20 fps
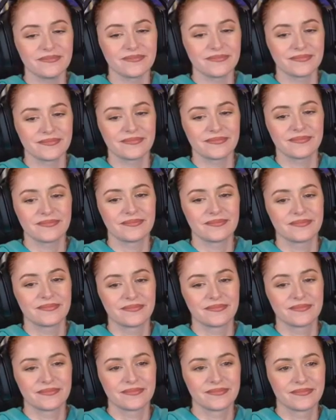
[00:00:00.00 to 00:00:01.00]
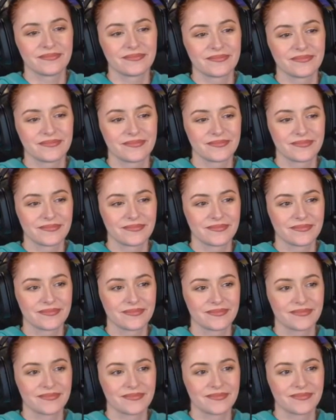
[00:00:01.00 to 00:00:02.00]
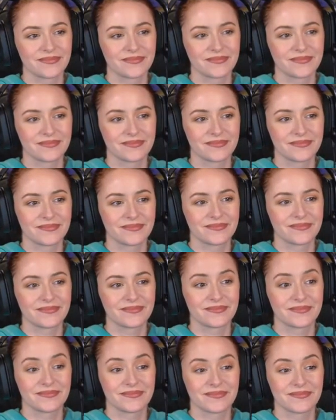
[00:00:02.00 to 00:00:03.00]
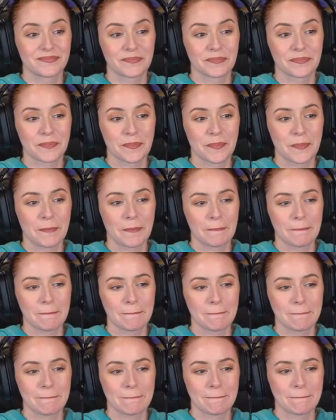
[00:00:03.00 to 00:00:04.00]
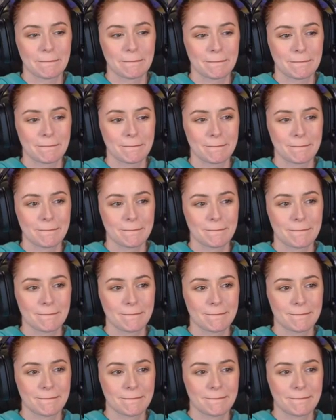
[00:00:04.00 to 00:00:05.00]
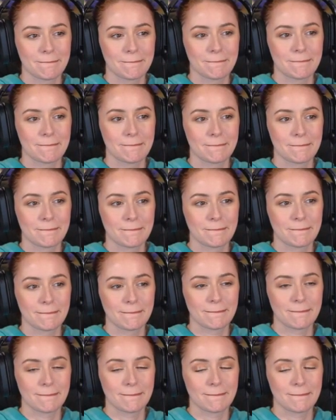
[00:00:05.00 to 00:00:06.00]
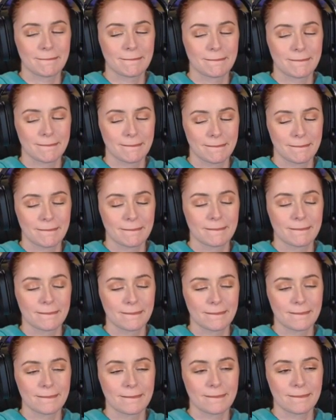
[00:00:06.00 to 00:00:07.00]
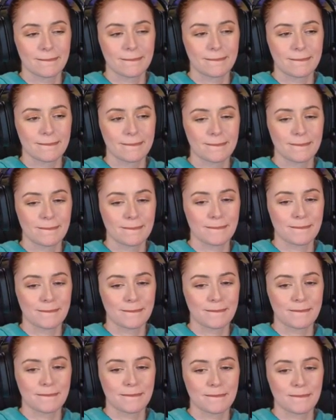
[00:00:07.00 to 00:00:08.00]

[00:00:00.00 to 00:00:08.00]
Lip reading: (silent)